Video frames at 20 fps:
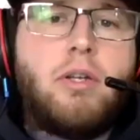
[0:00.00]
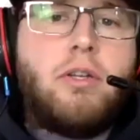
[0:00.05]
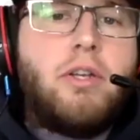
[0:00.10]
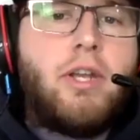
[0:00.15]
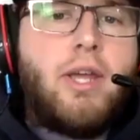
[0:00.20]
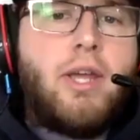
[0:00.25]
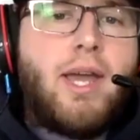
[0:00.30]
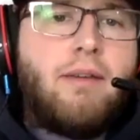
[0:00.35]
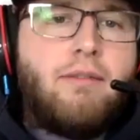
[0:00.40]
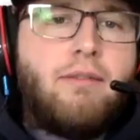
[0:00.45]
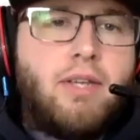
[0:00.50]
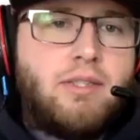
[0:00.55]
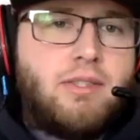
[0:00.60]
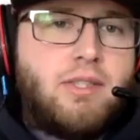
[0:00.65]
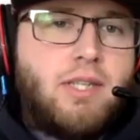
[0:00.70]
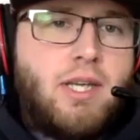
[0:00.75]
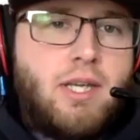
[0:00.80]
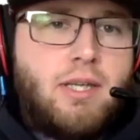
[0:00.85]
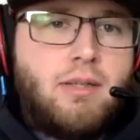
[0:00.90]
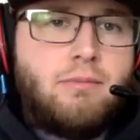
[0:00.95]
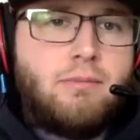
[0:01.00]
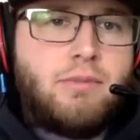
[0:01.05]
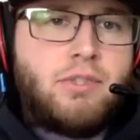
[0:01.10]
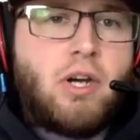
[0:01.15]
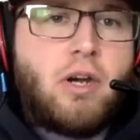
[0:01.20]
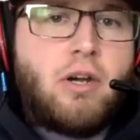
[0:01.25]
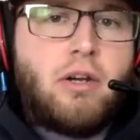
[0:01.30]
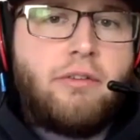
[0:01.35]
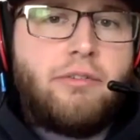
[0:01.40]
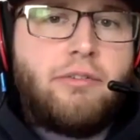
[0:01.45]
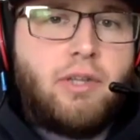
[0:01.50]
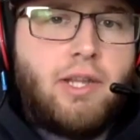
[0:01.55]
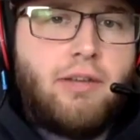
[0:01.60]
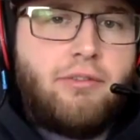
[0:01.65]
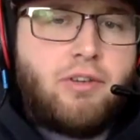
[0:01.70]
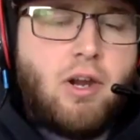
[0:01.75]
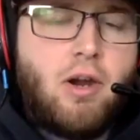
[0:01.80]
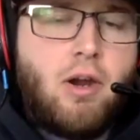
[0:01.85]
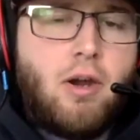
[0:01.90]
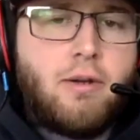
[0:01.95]
who do you have as a starter for
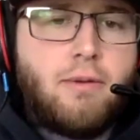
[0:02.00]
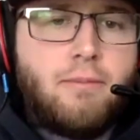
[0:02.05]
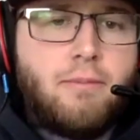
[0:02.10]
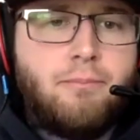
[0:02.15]
left guard?